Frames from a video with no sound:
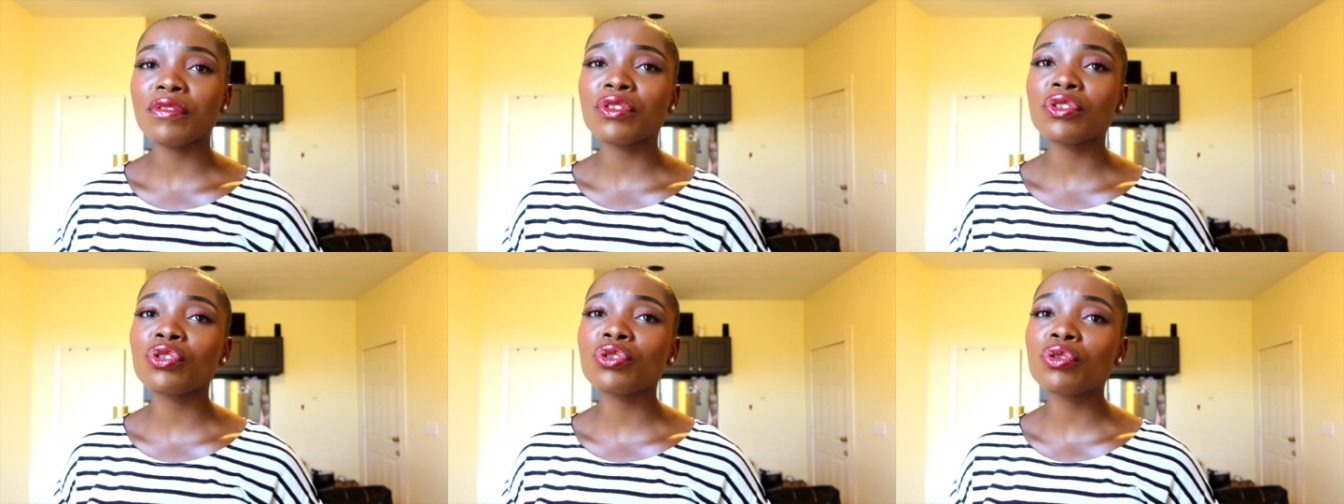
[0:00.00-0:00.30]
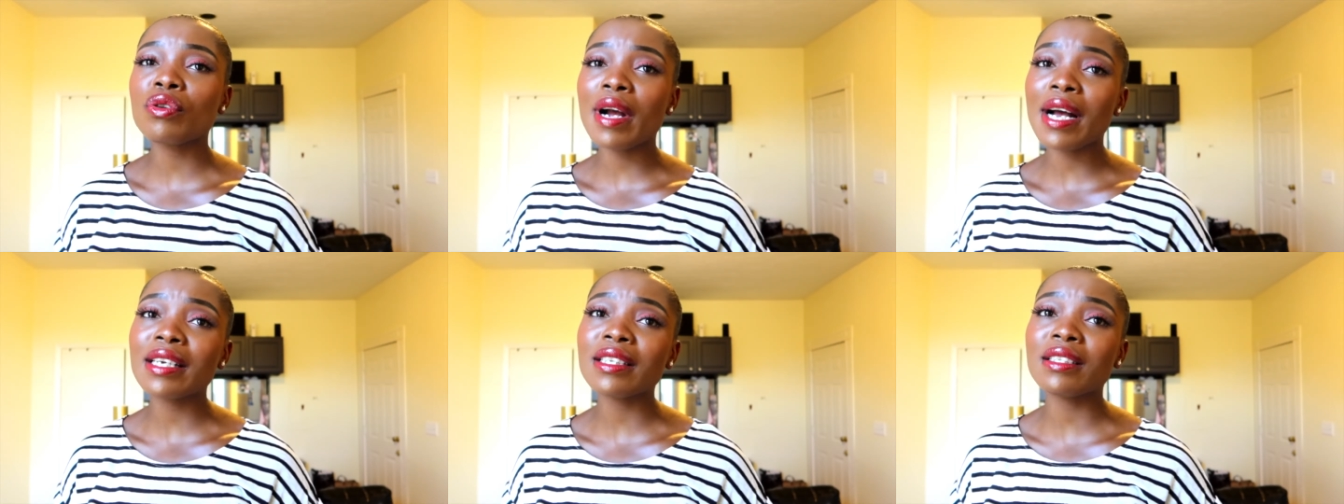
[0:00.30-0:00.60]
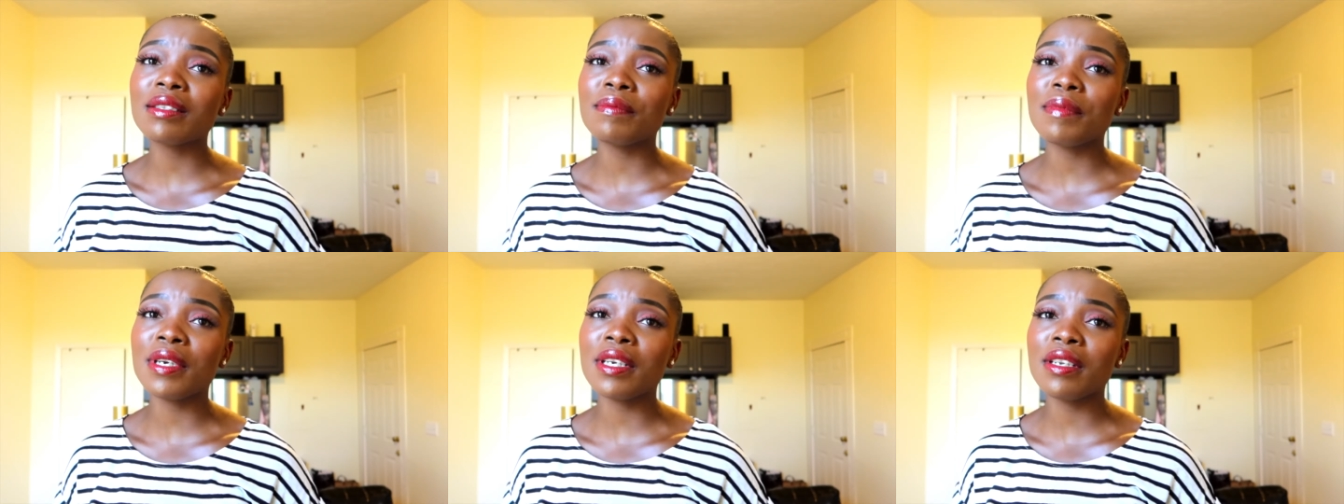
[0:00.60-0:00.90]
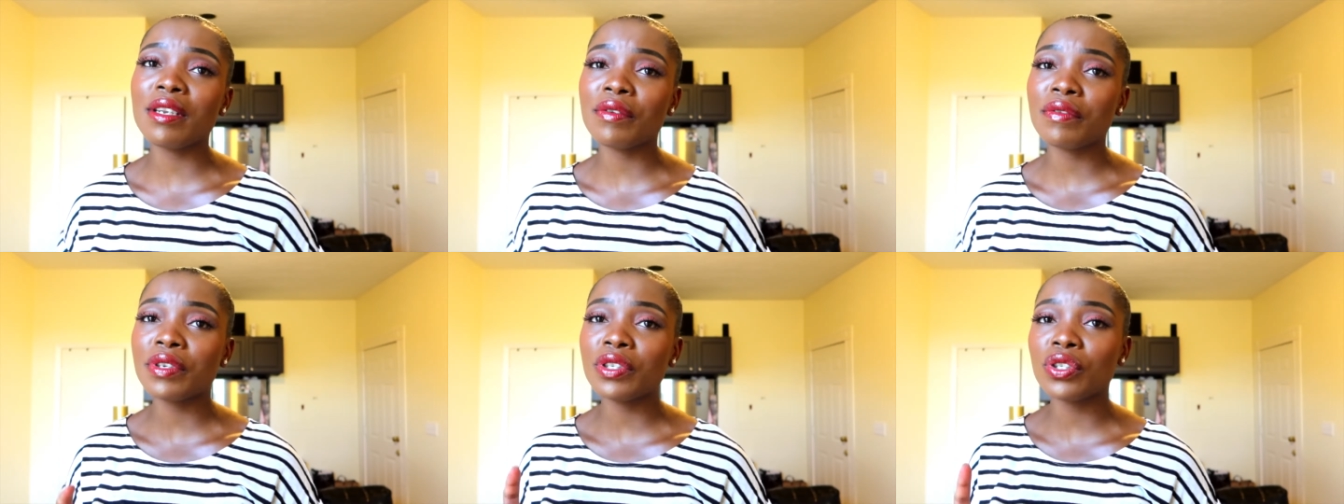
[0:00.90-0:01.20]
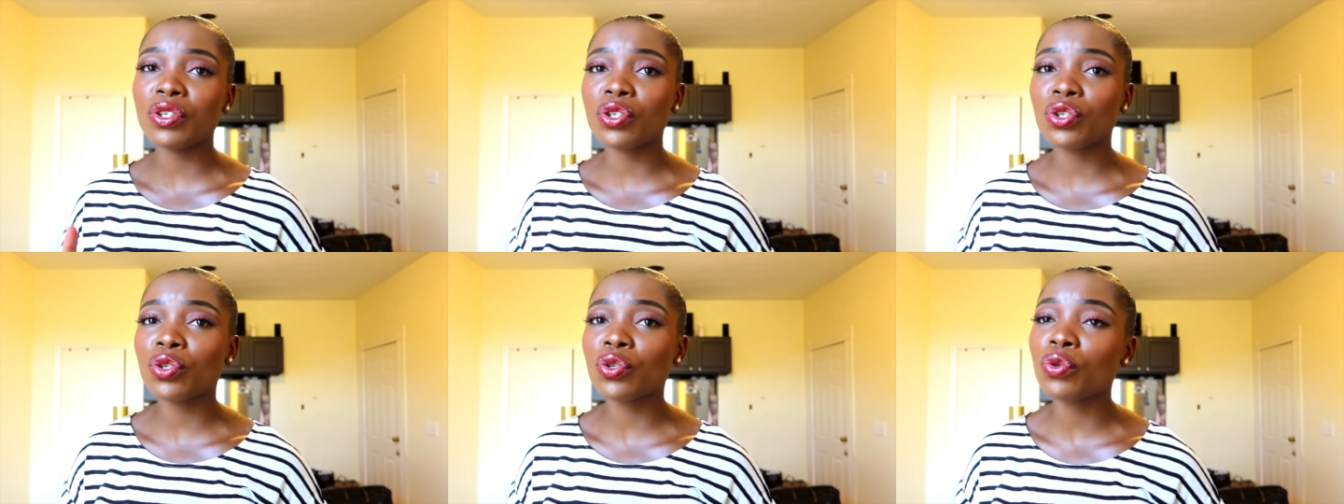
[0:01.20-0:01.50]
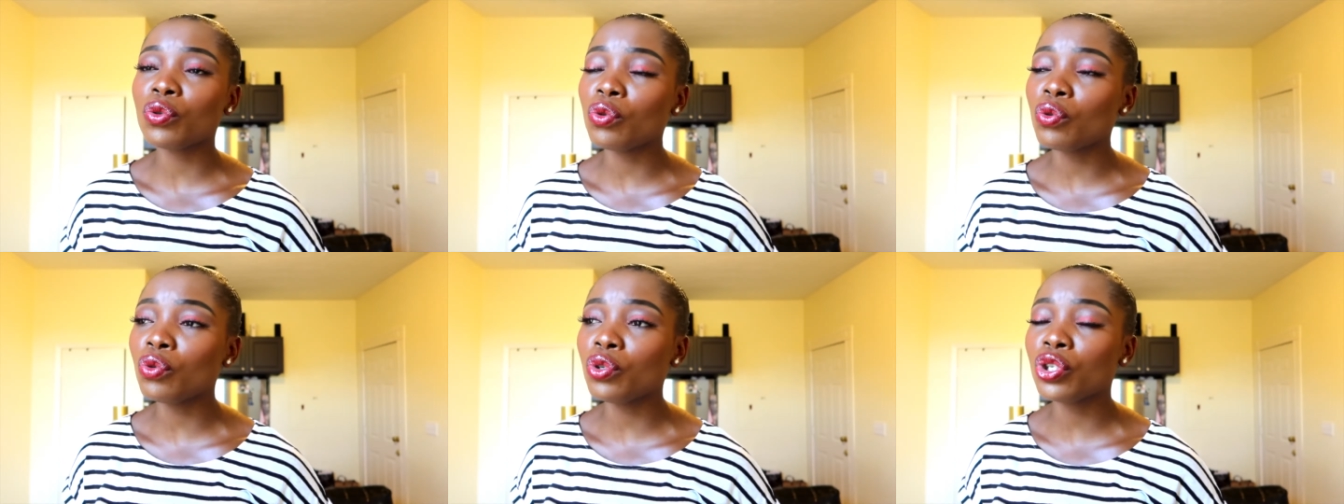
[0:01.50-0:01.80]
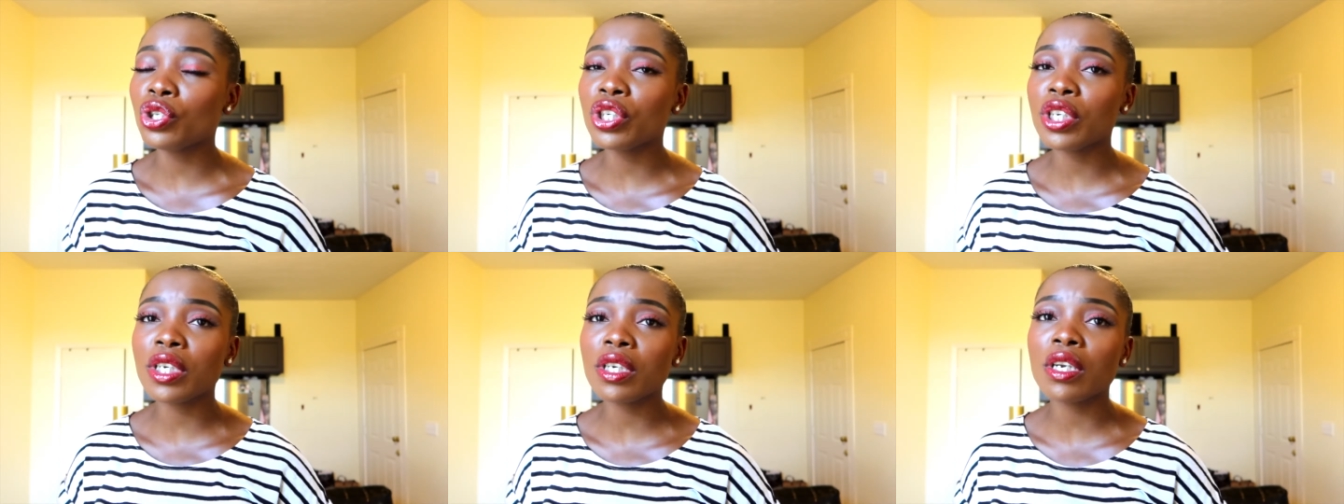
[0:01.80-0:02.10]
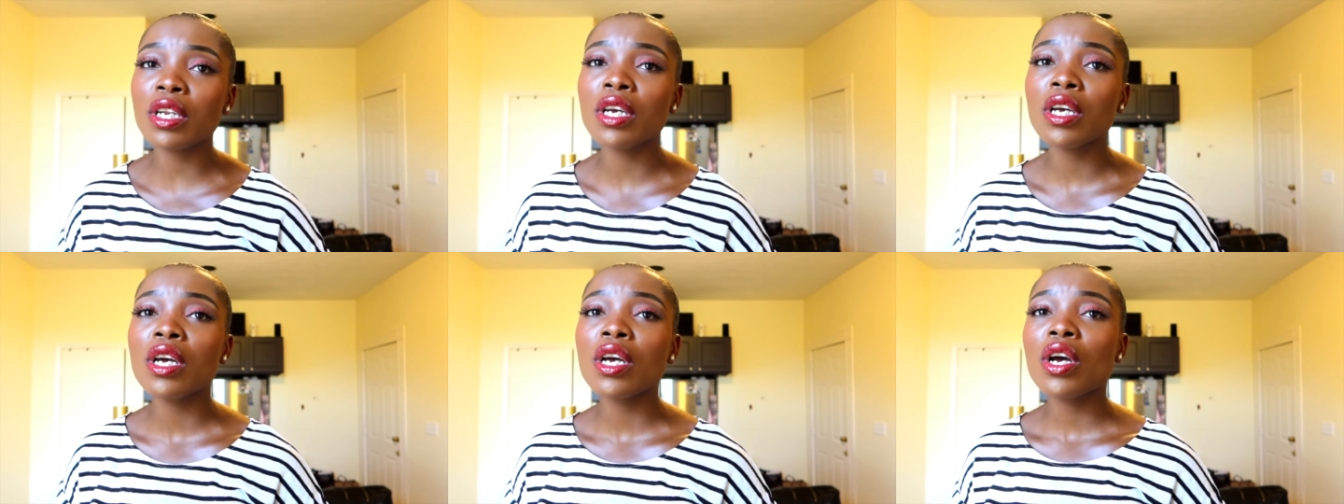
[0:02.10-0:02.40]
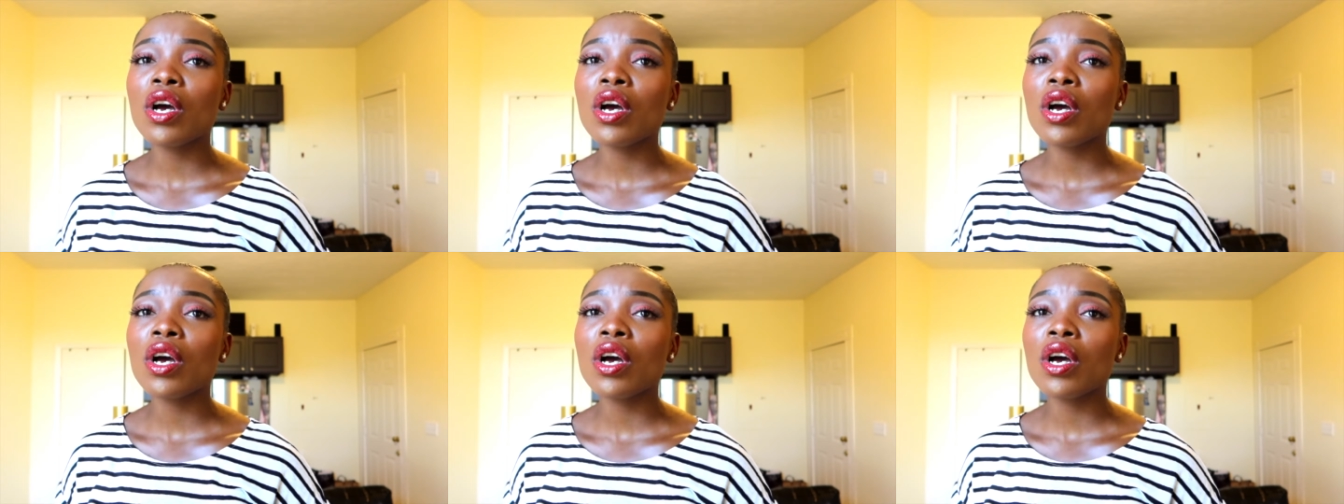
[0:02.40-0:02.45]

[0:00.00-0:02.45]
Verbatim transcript: trust me, there is a solution.